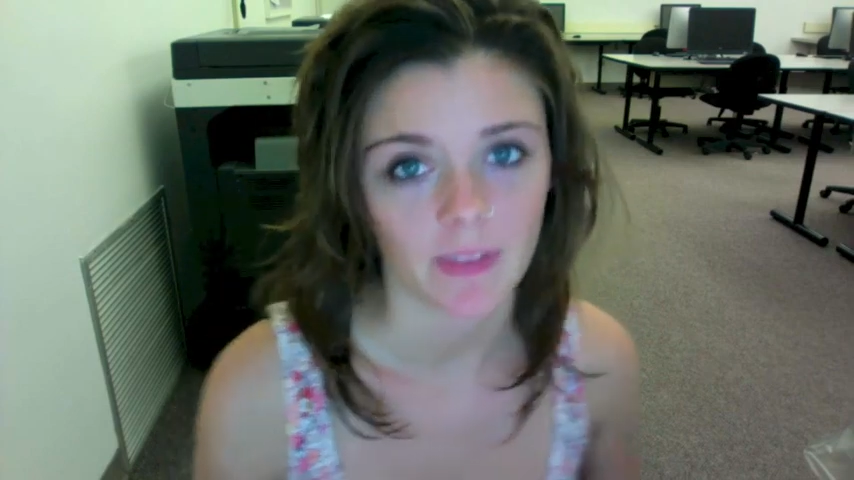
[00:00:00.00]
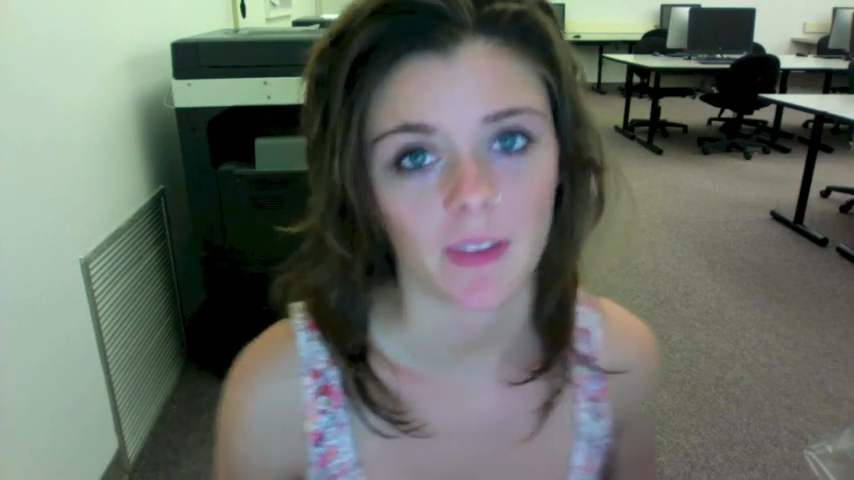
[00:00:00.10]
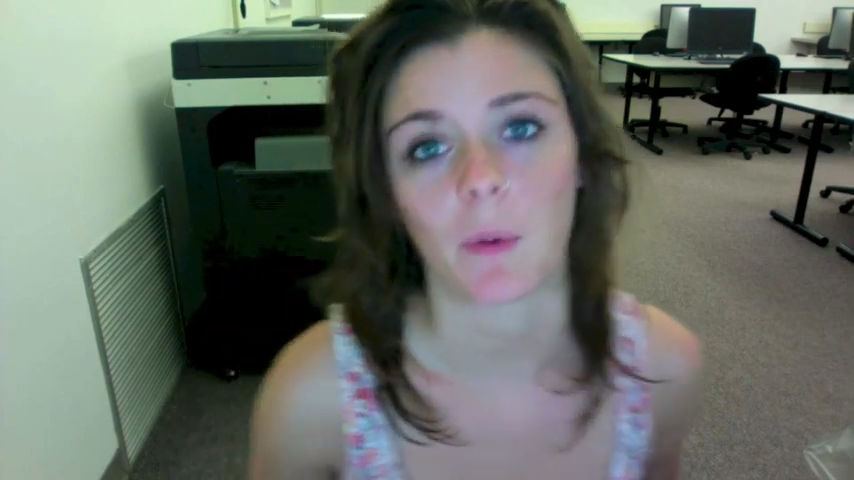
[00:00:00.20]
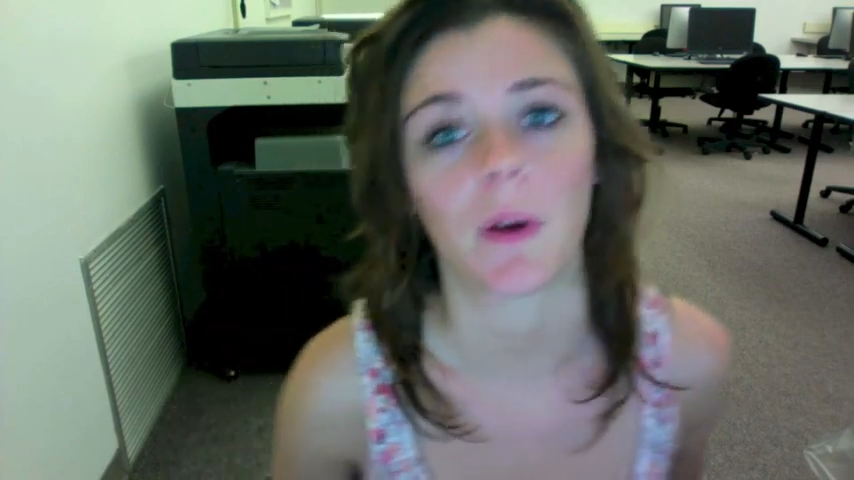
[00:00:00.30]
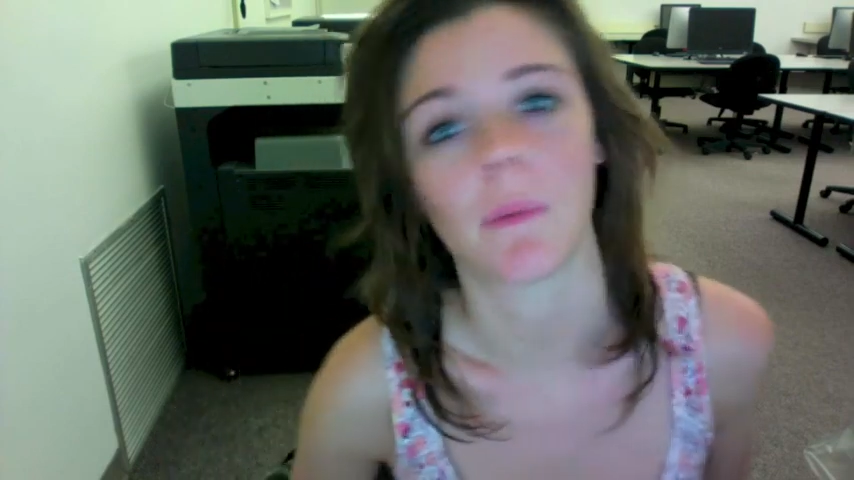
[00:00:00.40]

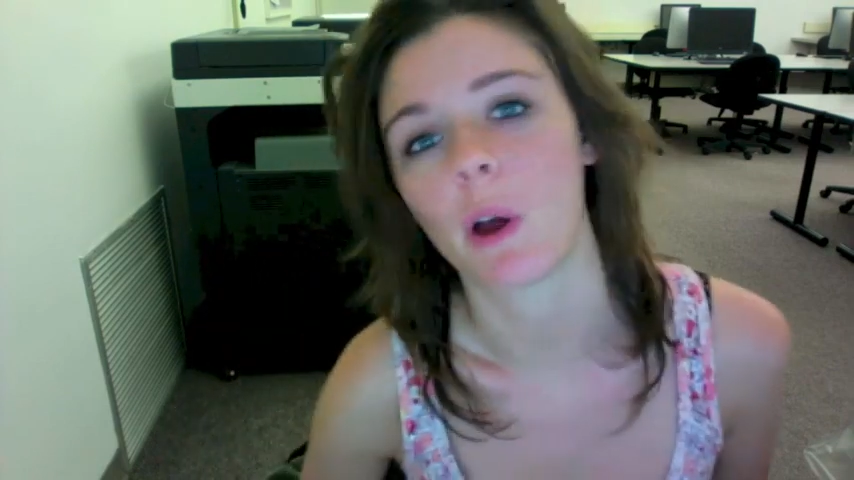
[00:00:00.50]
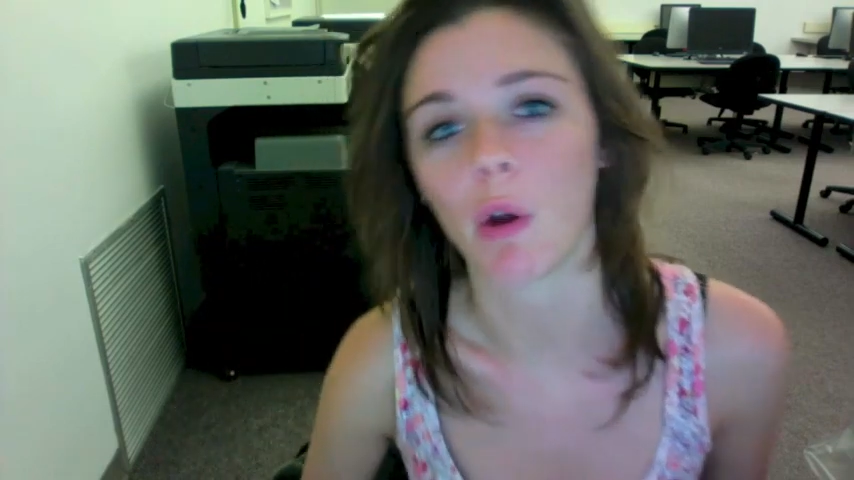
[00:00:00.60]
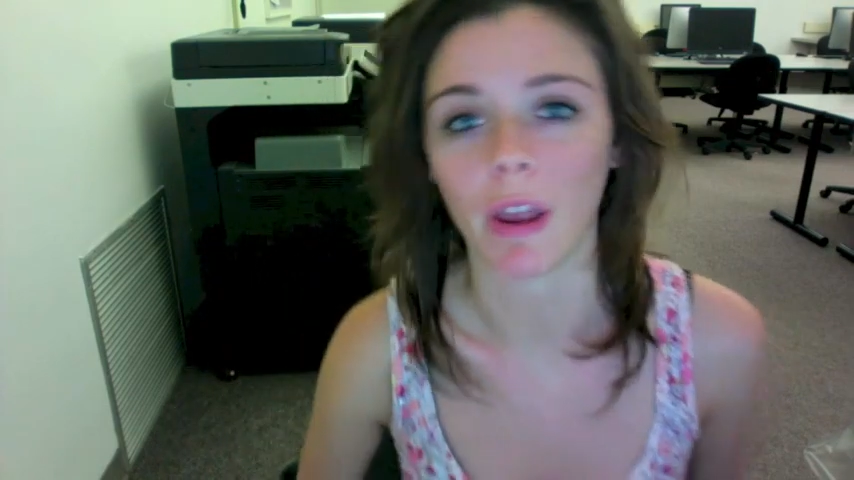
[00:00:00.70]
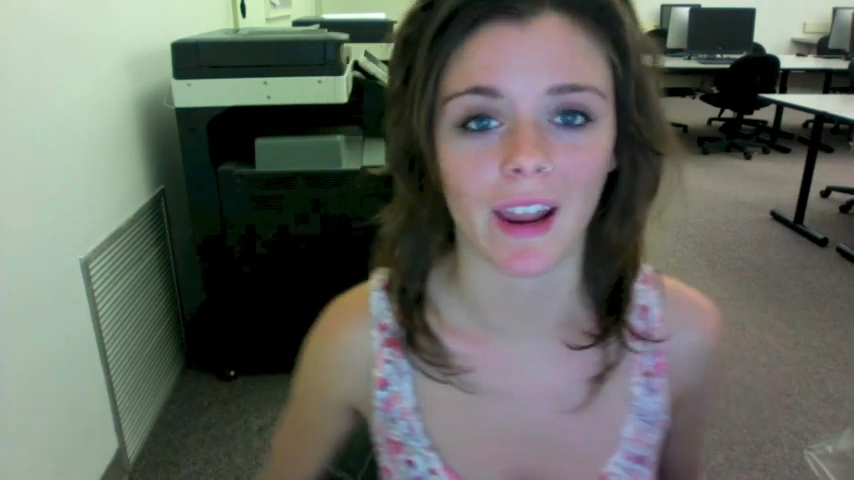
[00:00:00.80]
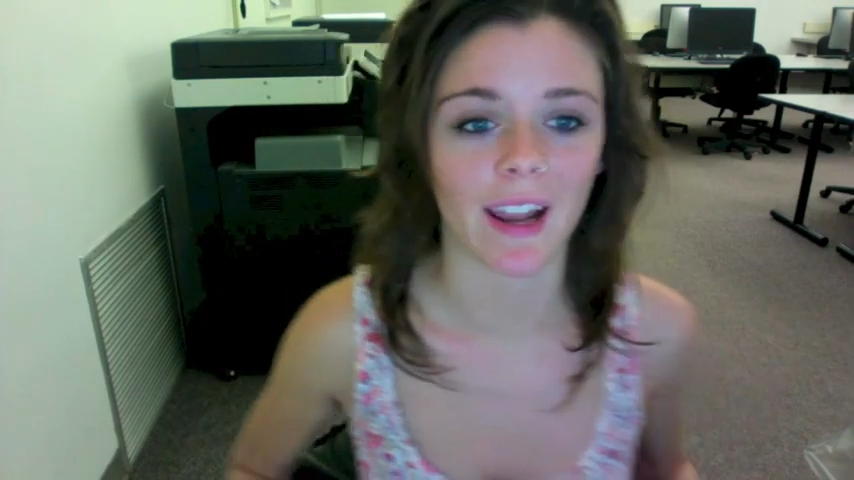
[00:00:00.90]
Well,
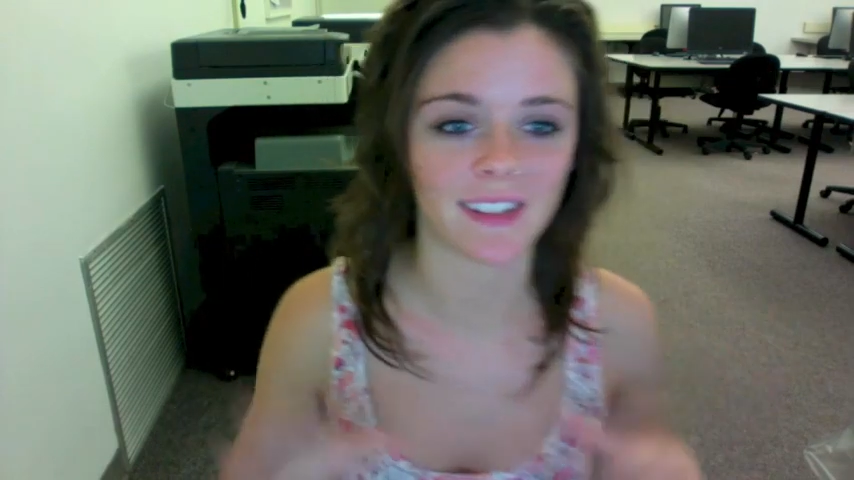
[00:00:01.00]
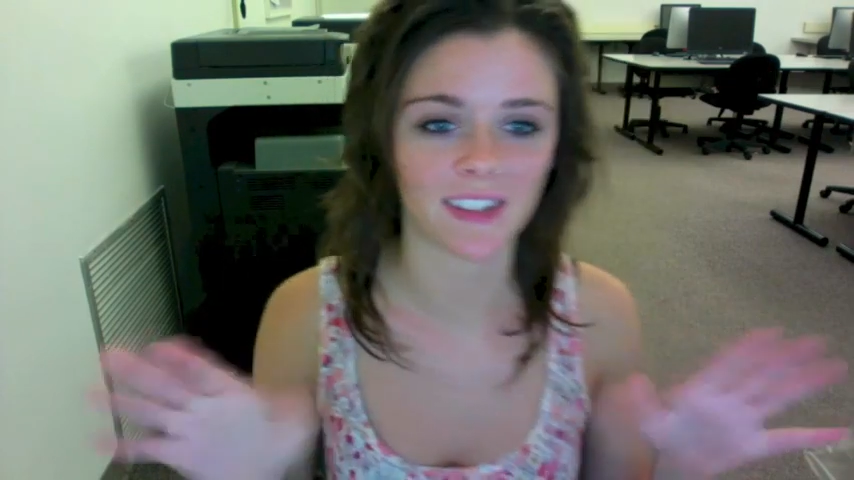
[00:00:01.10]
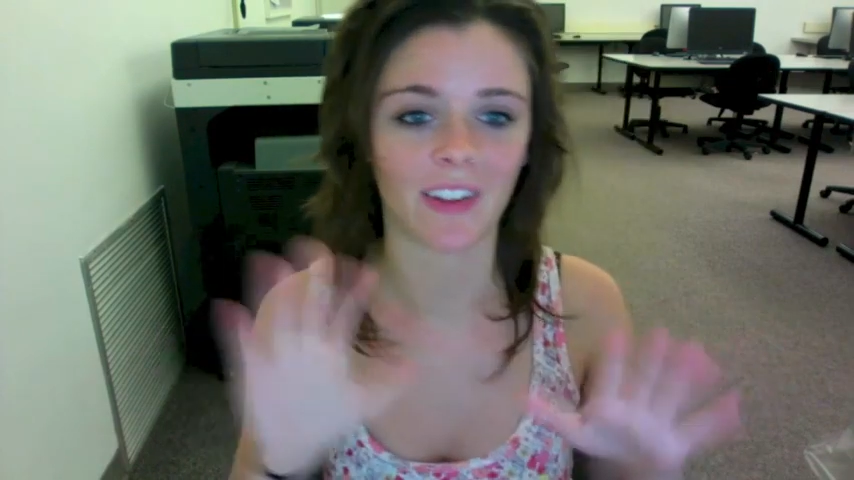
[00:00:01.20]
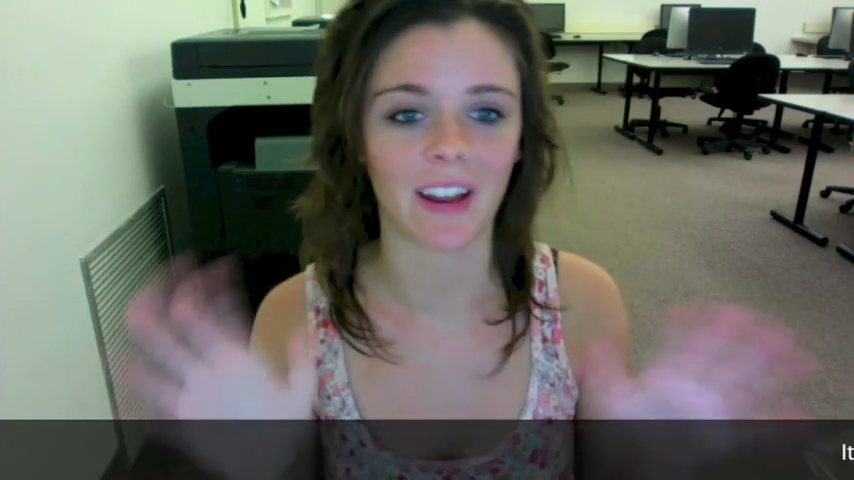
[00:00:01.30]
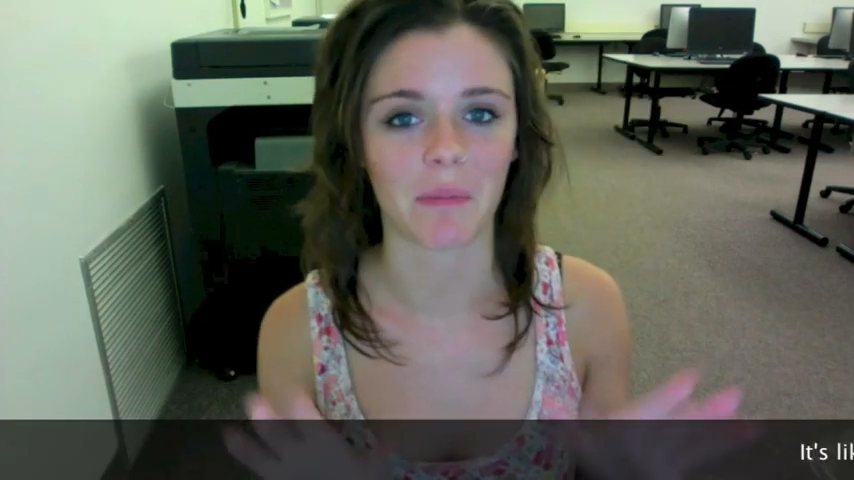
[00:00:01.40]
okay, I
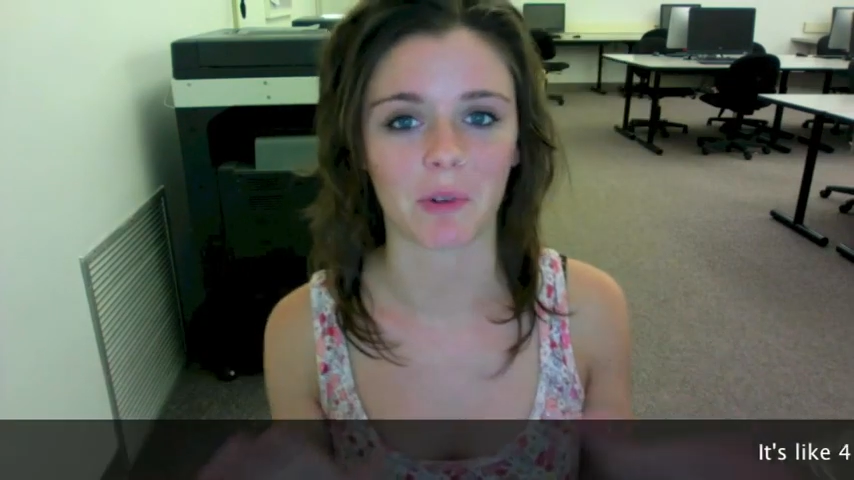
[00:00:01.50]
still am.